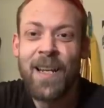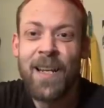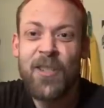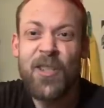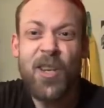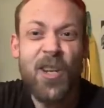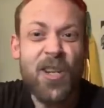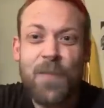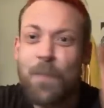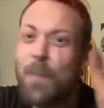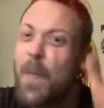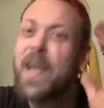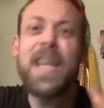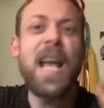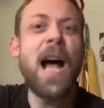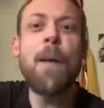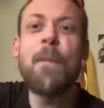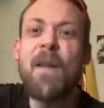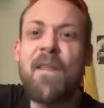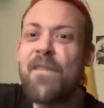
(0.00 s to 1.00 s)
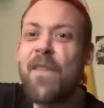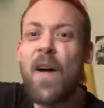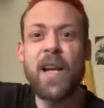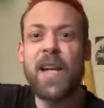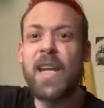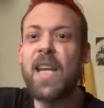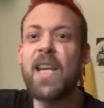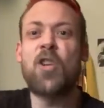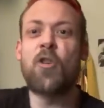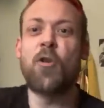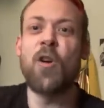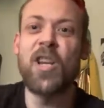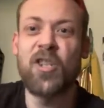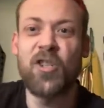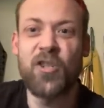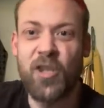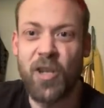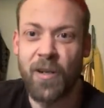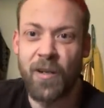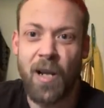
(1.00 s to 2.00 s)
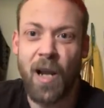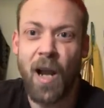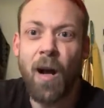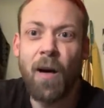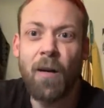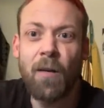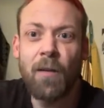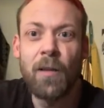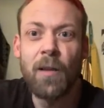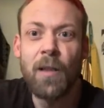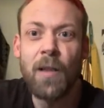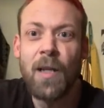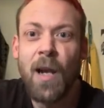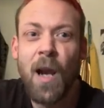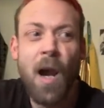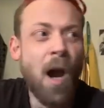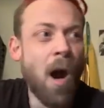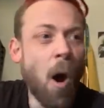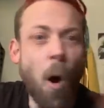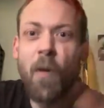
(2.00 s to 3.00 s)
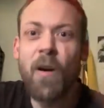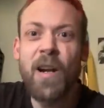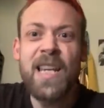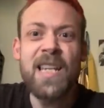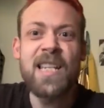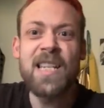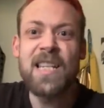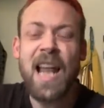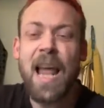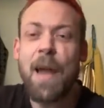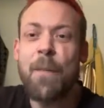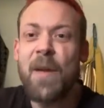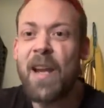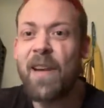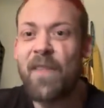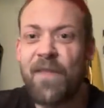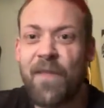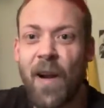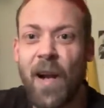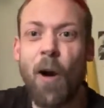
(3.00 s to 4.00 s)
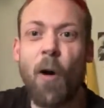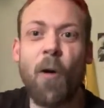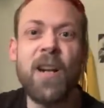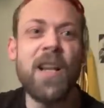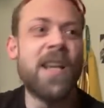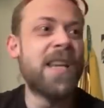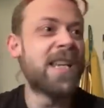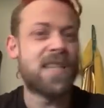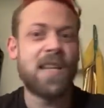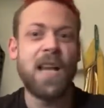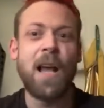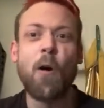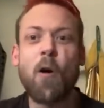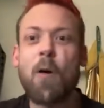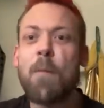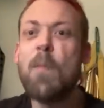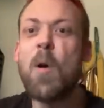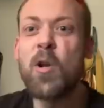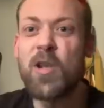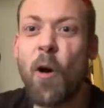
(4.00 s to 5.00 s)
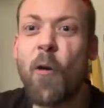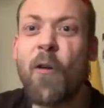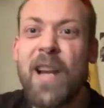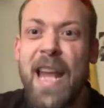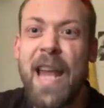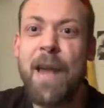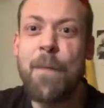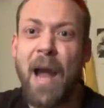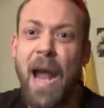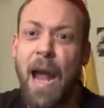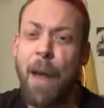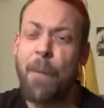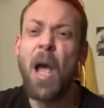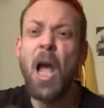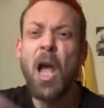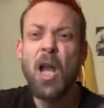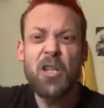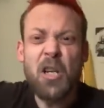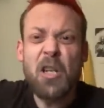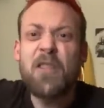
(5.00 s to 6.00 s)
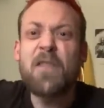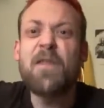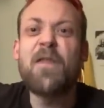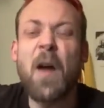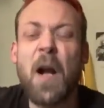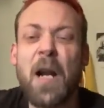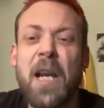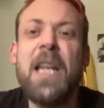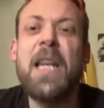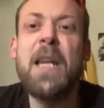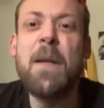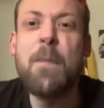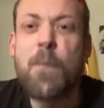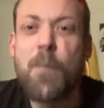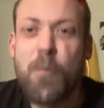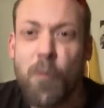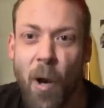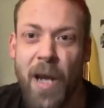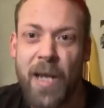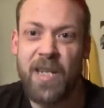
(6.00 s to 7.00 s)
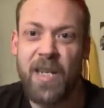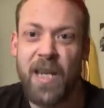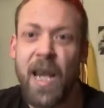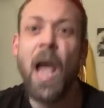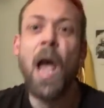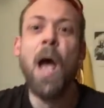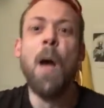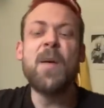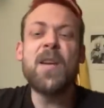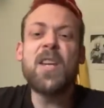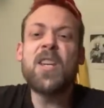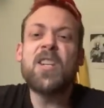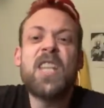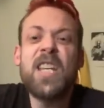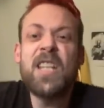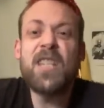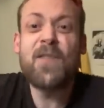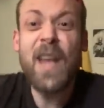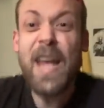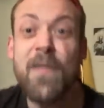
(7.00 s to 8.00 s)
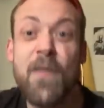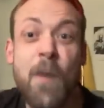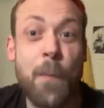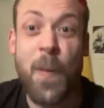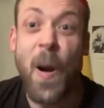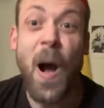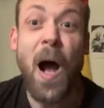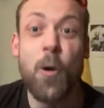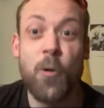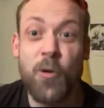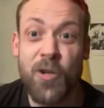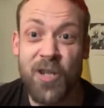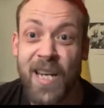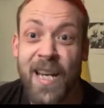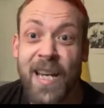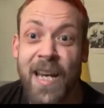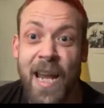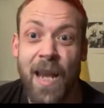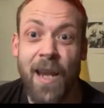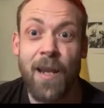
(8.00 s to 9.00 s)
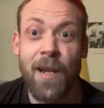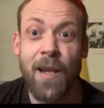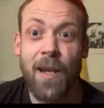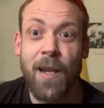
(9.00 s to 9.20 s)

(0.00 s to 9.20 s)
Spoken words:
Just become a fucking Christian, Carl. Or an Islamic fuck... Or an imam. Just fucking embrace it. Because it's in the post, isn't it?